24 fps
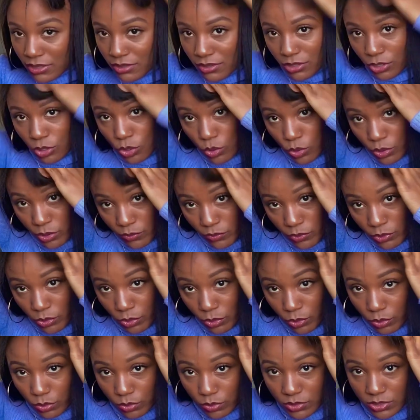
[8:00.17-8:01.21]
the
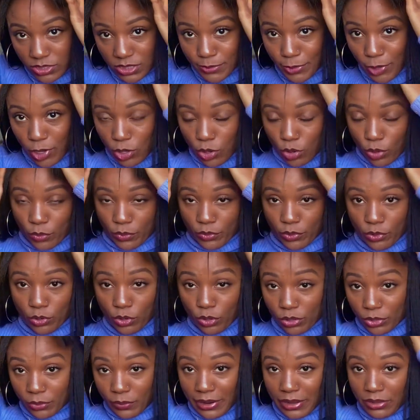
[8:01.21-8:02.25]
cornrow, small cornrow going
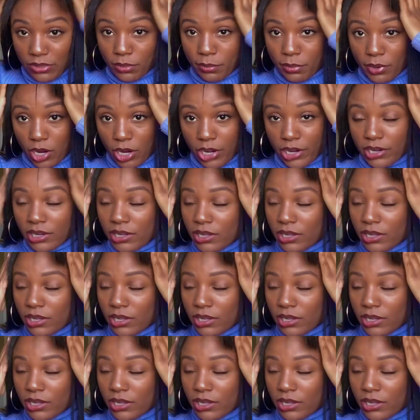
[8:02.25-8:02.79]
around the part.